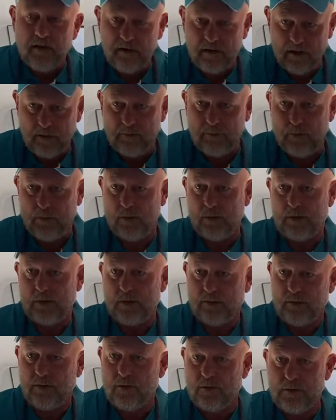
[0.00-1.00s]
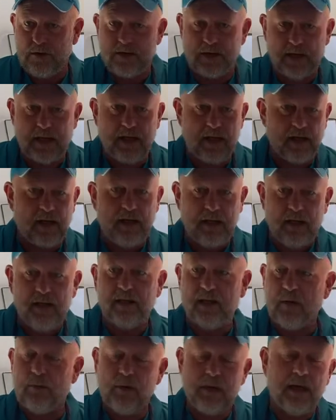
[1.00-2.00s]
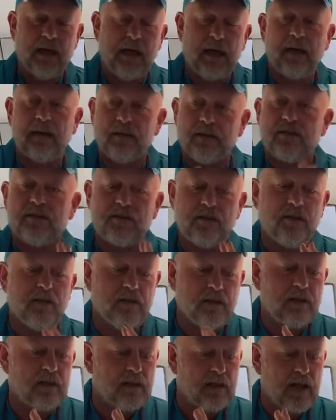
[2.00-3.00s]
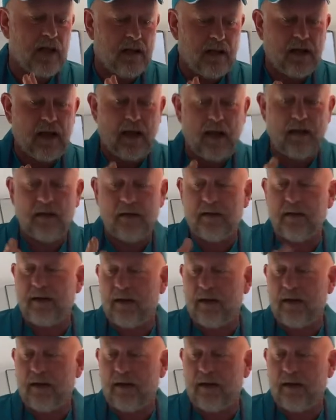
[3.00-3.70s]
important, of course, that we are concerned and